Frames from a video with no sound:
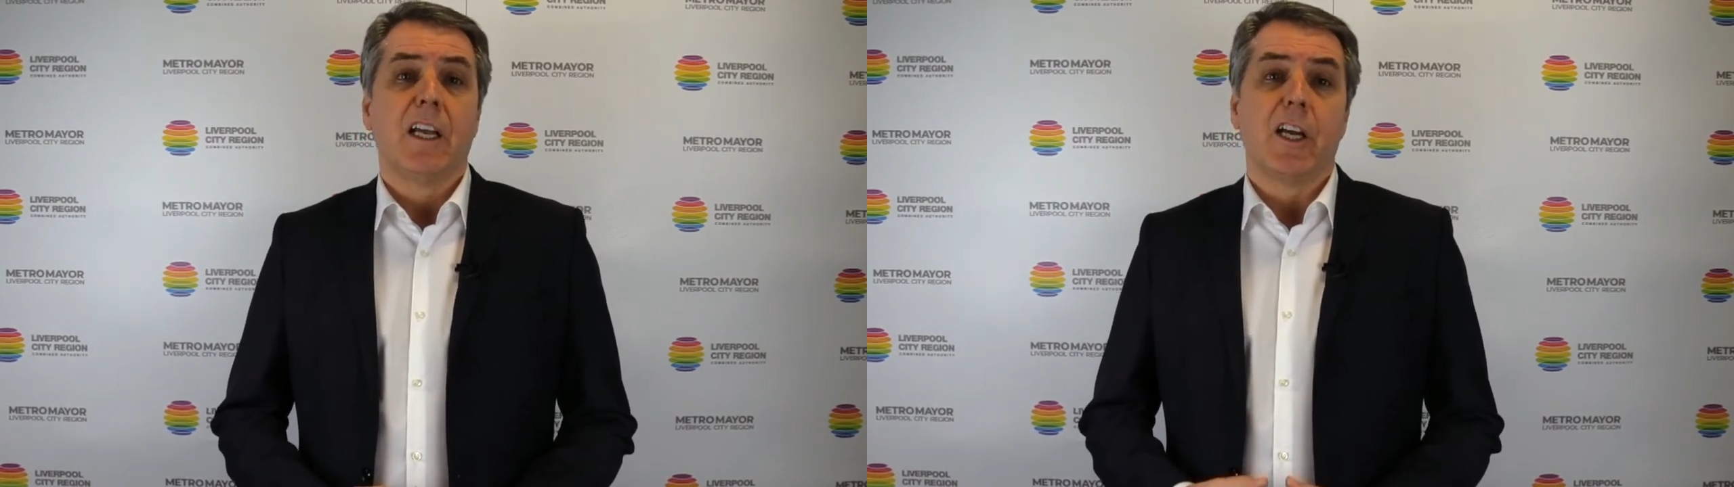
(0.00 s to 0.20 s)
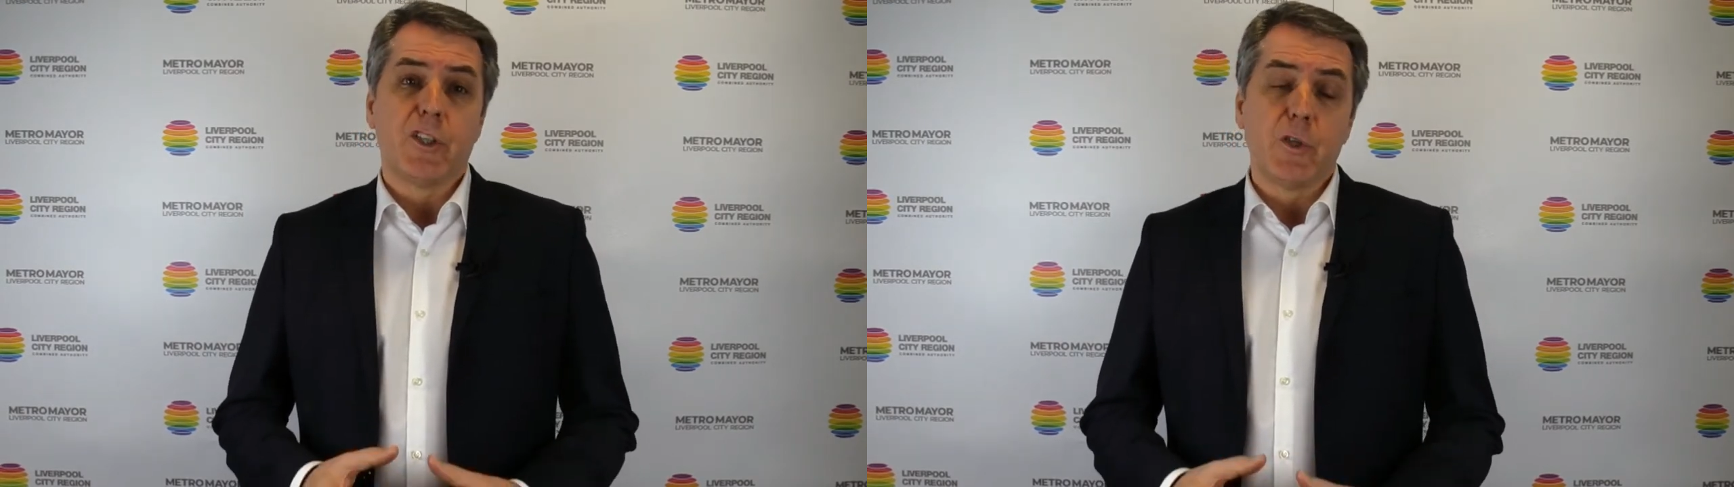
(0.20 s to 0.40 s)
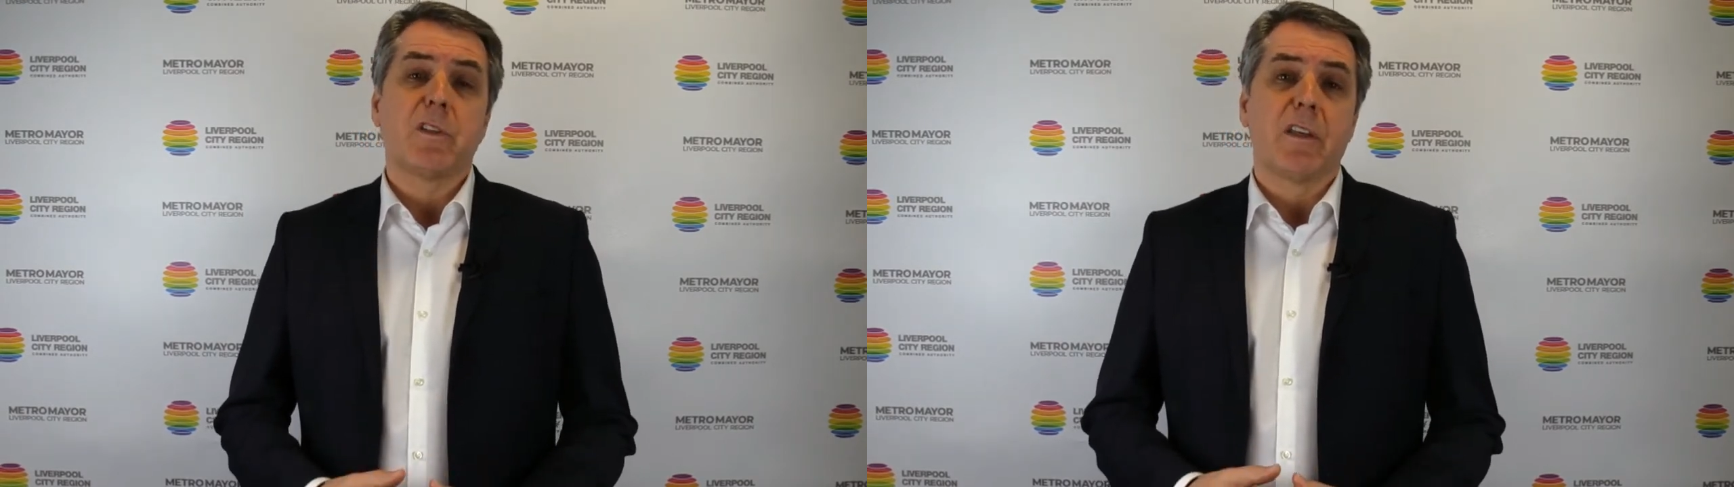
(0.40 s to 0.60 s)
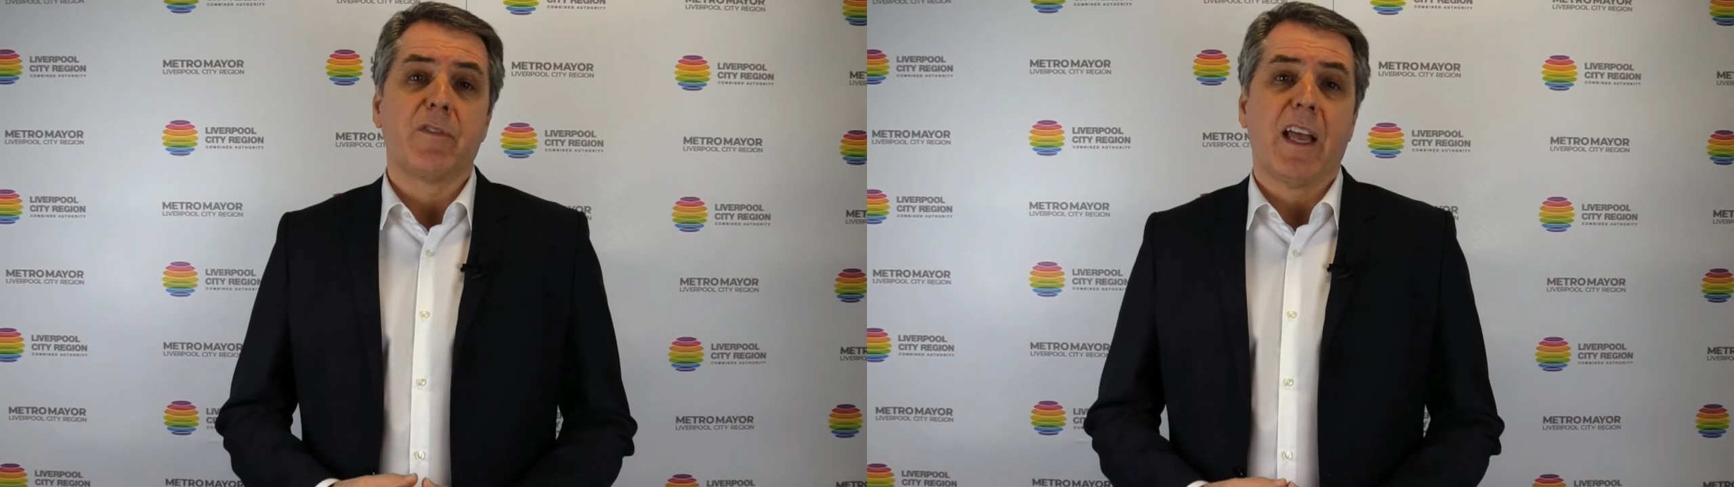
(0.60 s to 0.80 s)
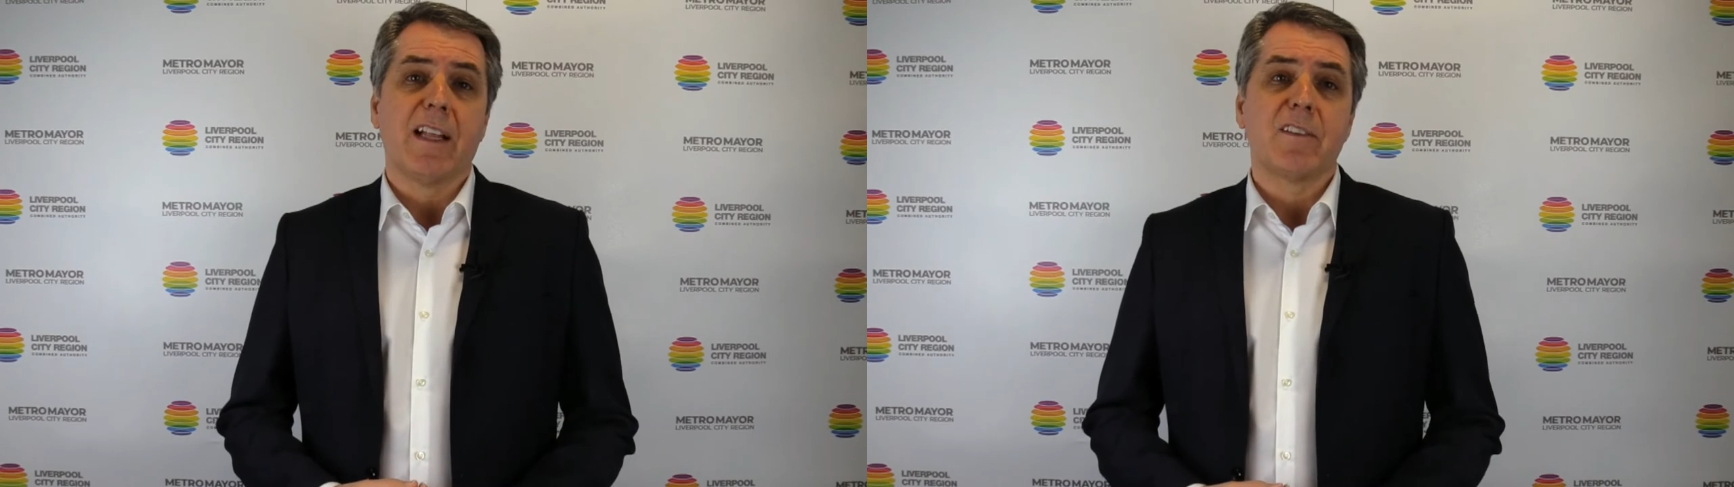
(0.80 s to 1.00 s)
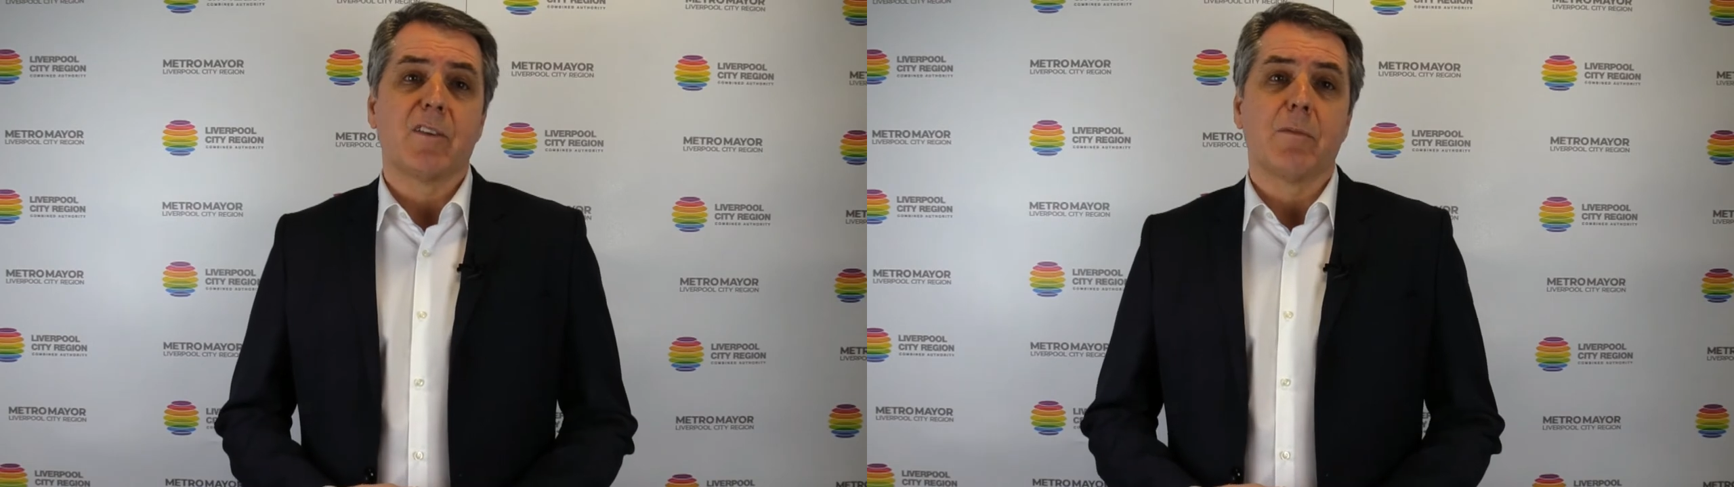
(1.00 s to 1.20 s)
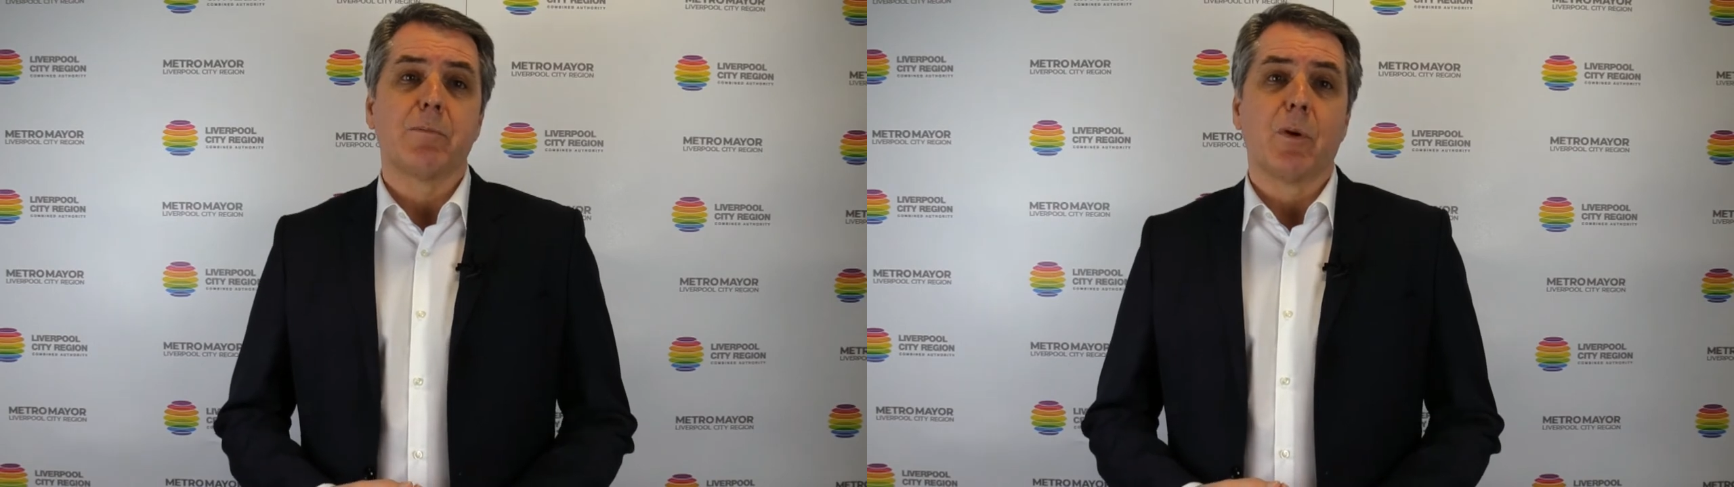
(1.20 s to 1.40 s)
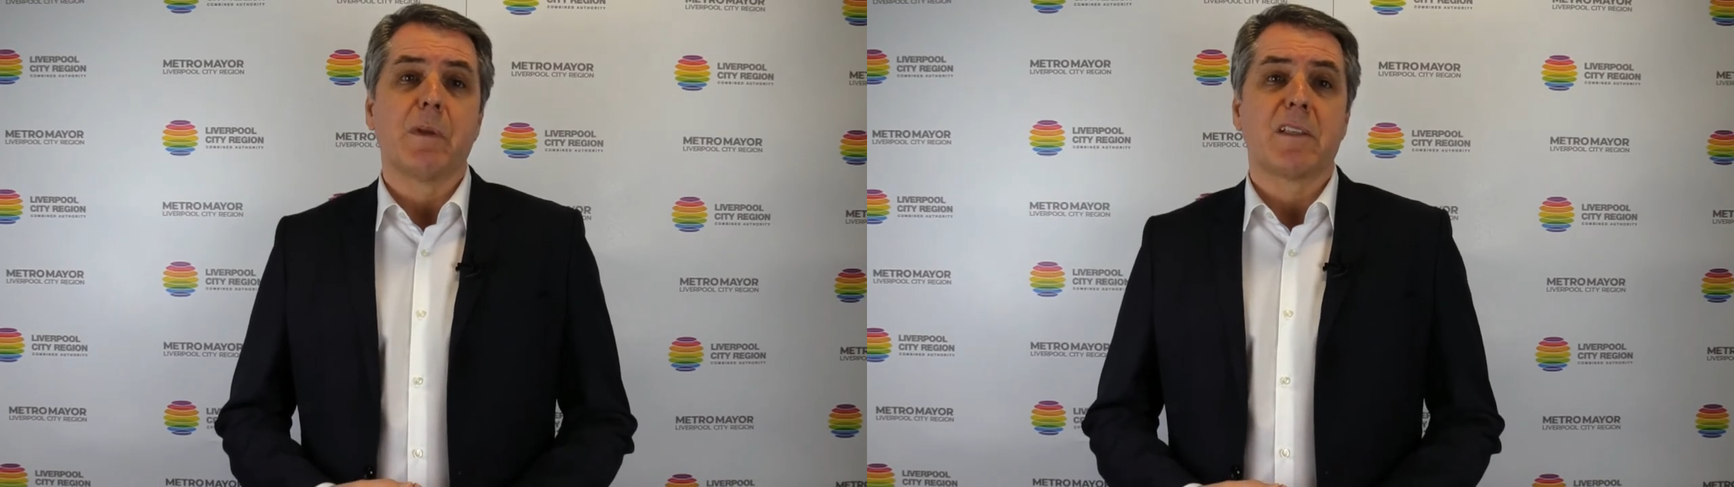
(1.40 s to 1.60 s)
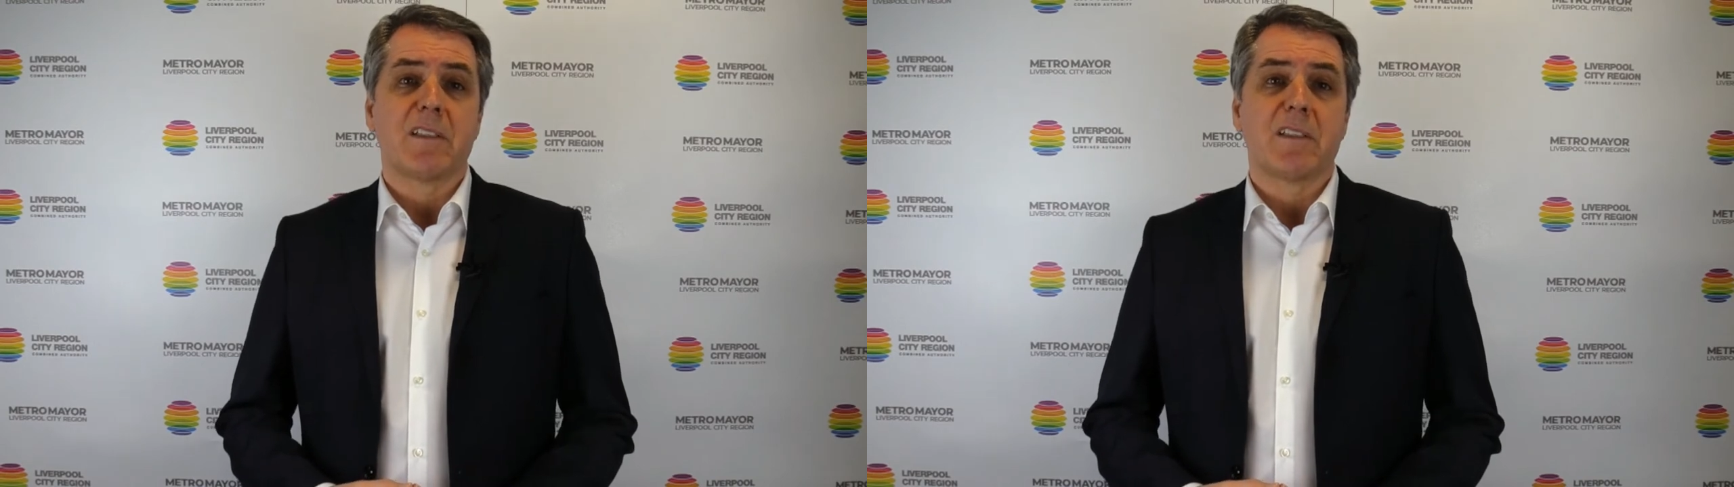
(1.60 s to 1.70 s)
a duty of candour on public